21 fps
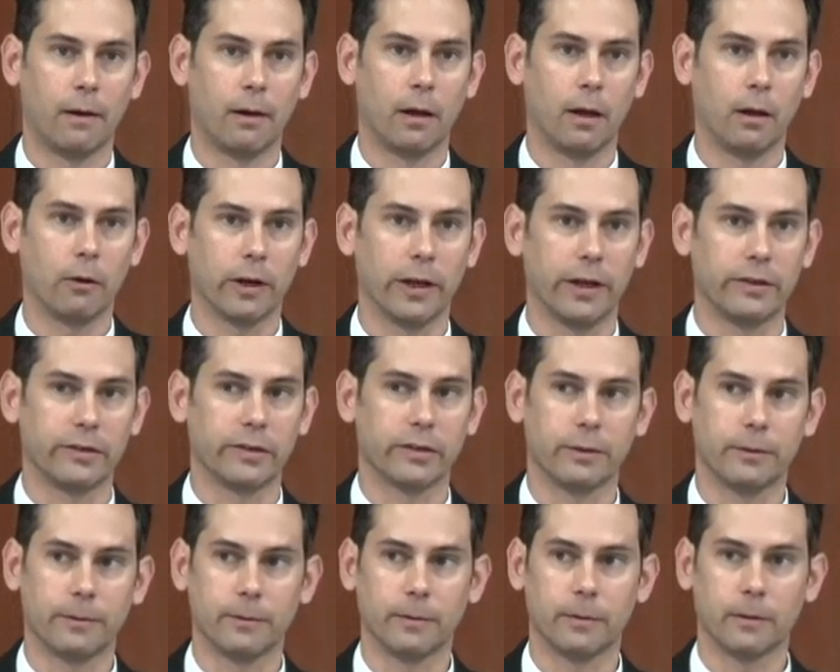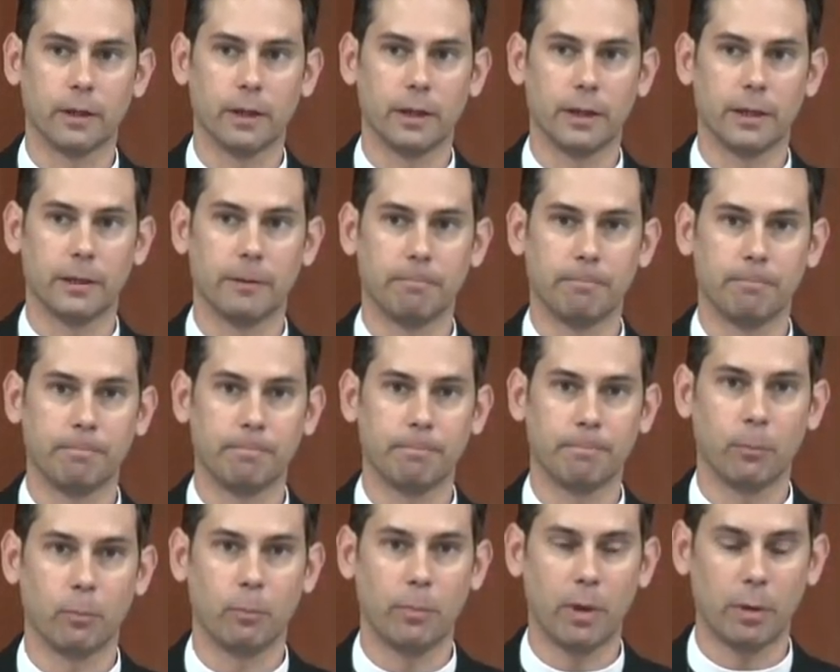All right. Um,
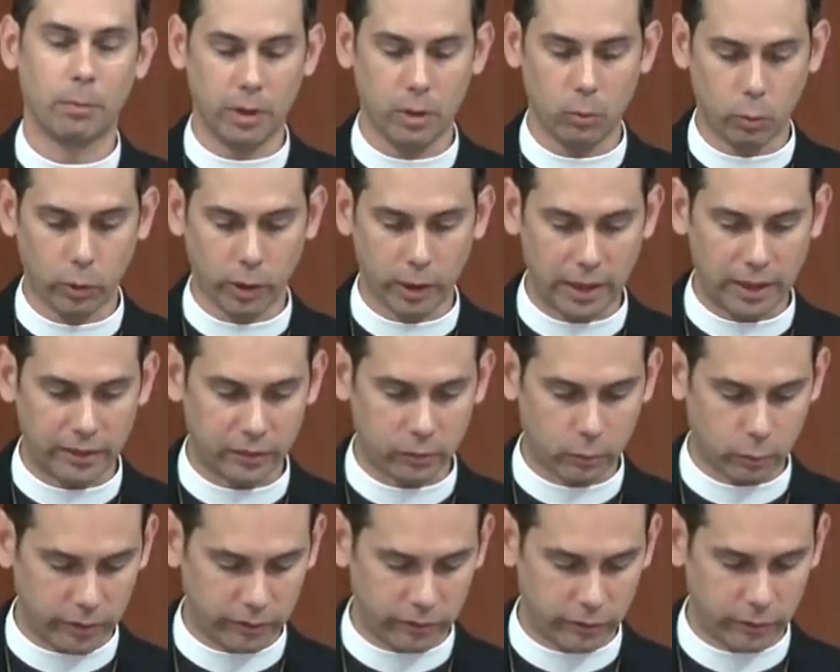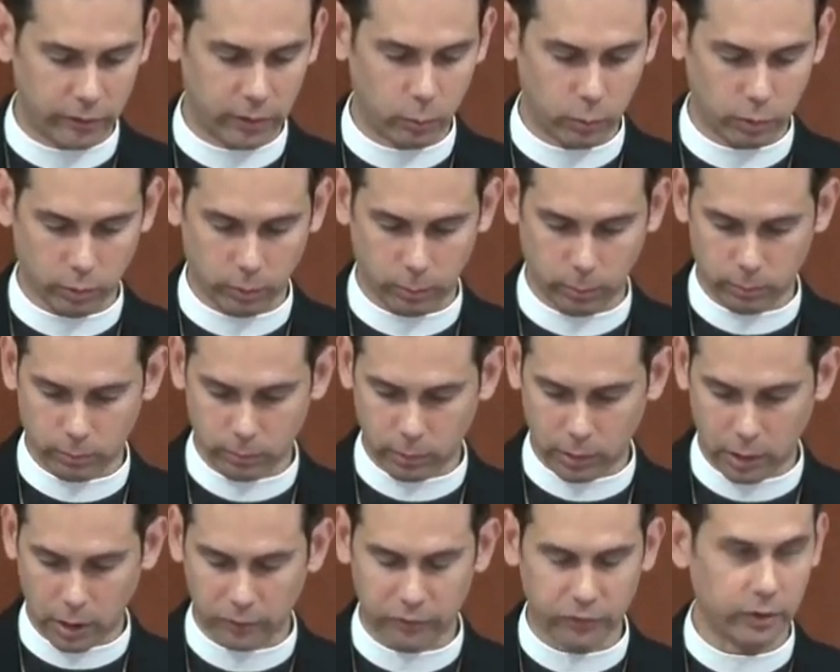maybe one last question, then we'll
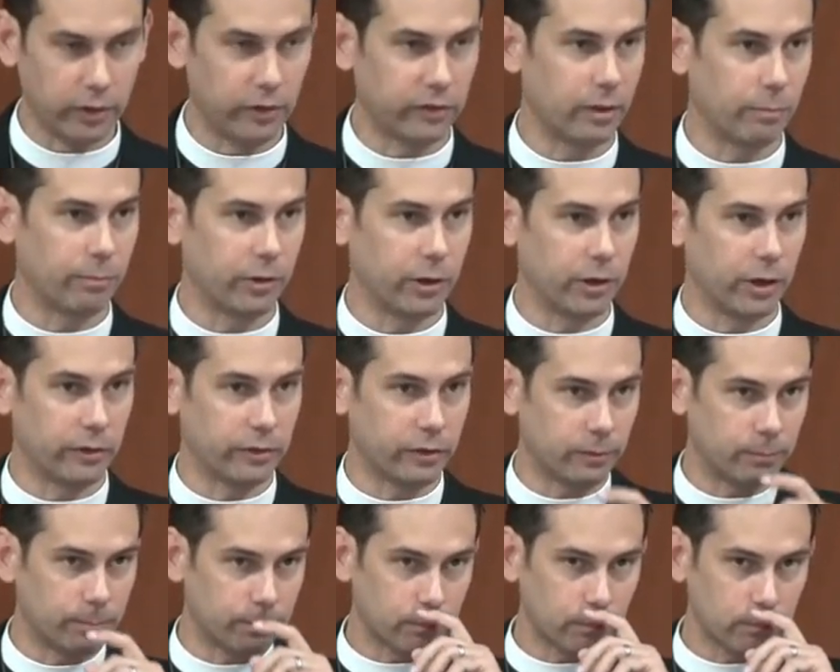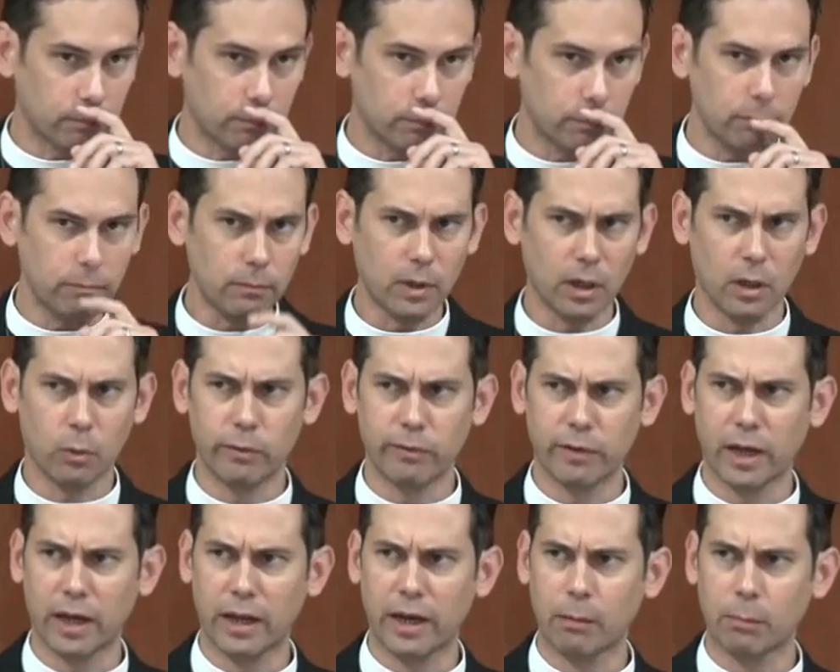launch into something else. We've
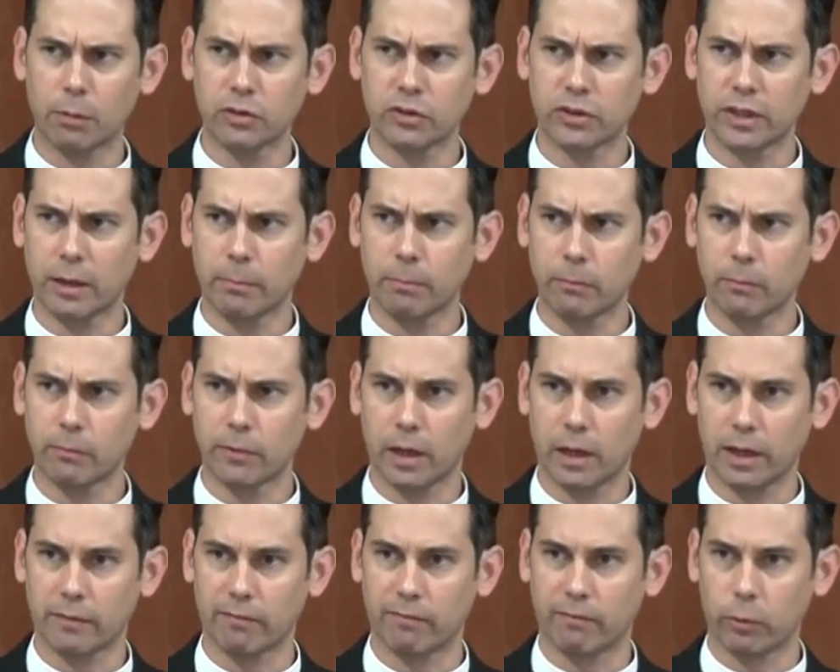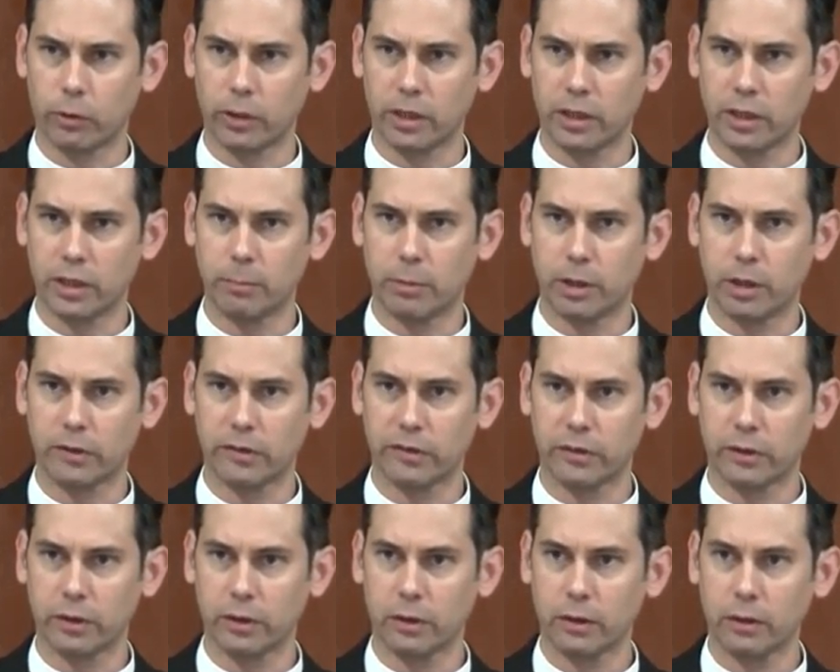got how much time? We've got like 40 minutes
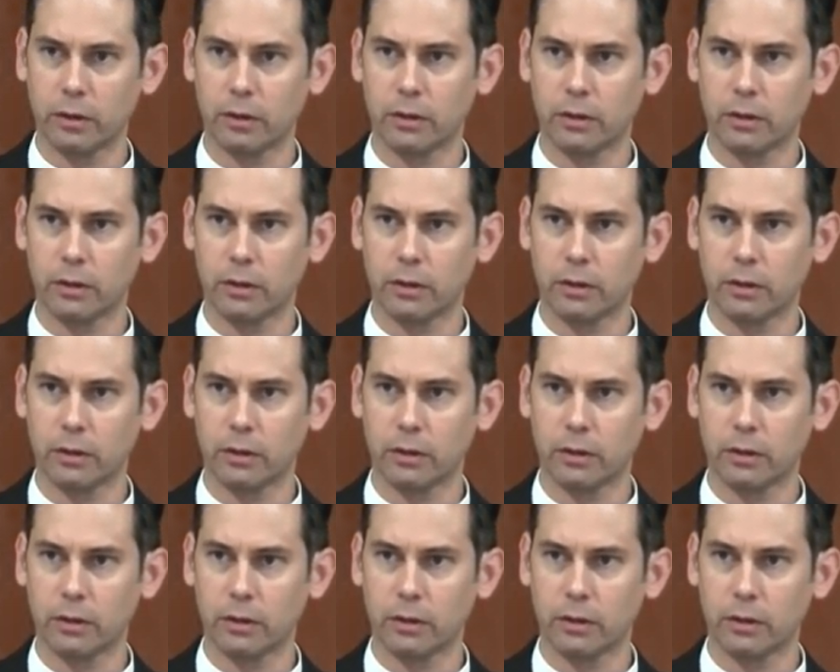still.